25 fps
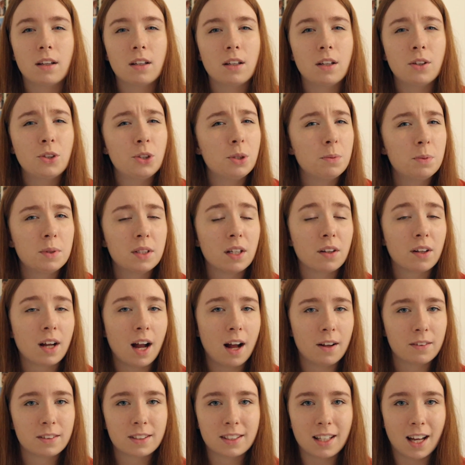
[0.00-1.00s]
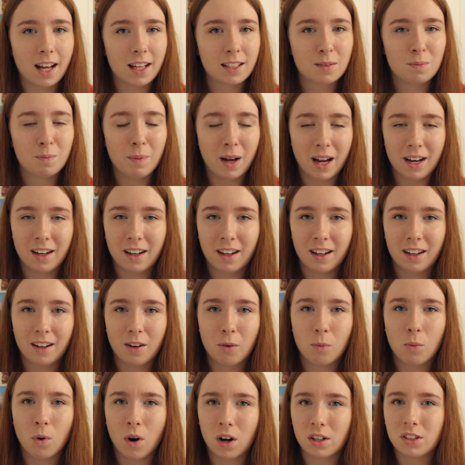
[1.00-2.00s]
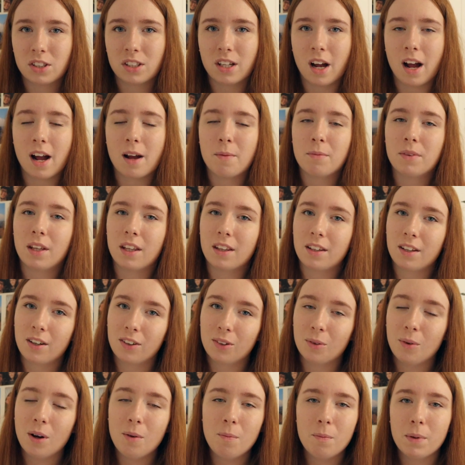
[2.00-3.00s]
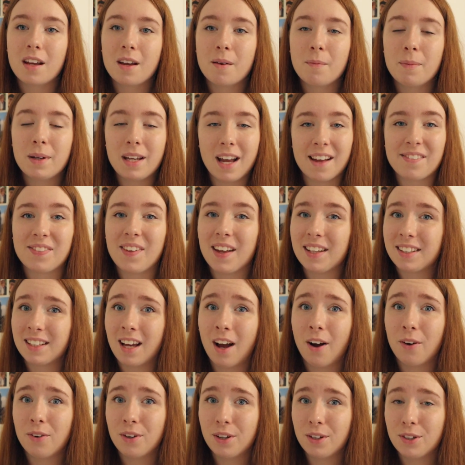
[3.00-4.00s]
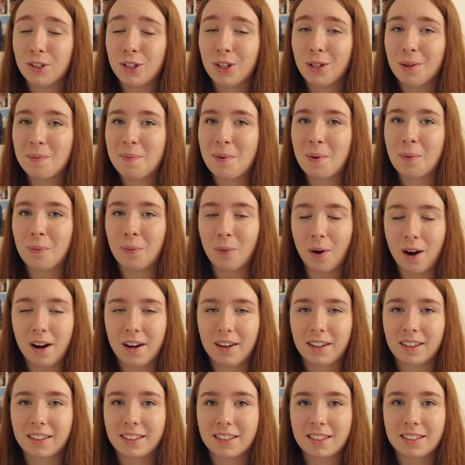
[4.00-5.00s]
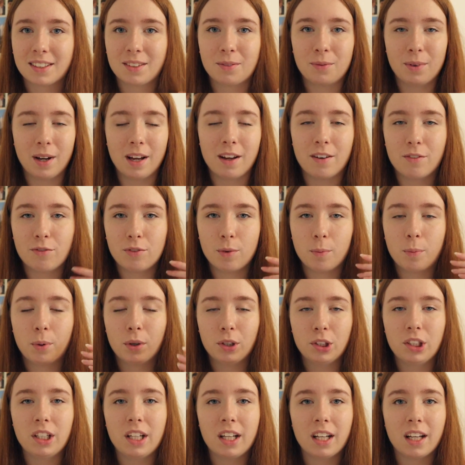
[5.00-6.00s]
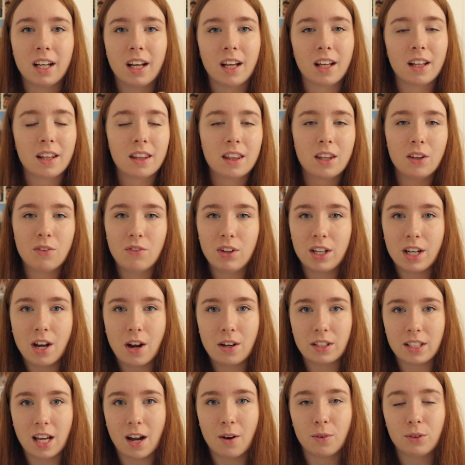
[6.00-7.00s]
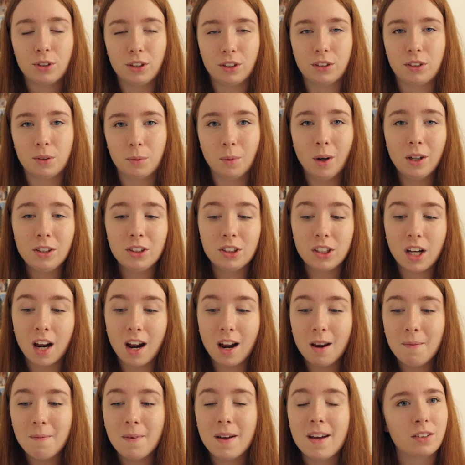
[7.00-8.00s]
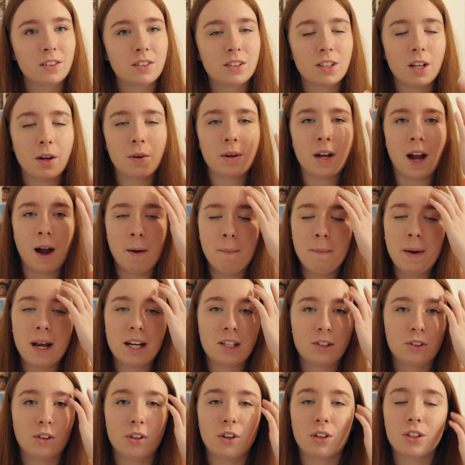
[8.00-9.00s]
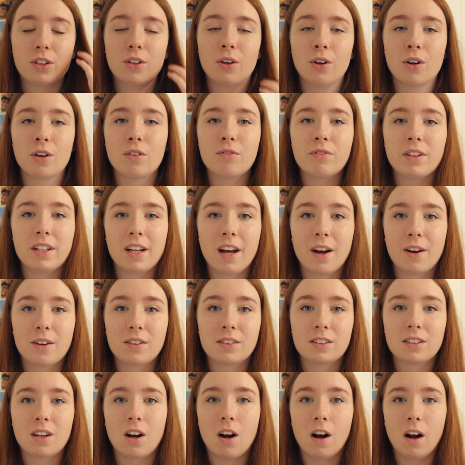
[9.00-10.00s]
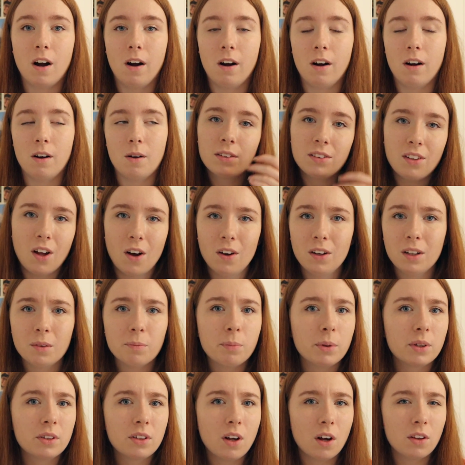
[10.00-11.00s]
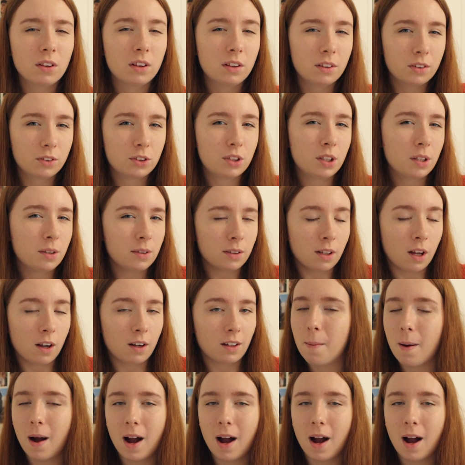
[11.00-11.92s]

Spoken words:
YouTube still counts that as better watch time than the other one. But yeah, that's how YouTube works with pushing the videos out due to watch time. So yeah, make sure your videos are long but not too long.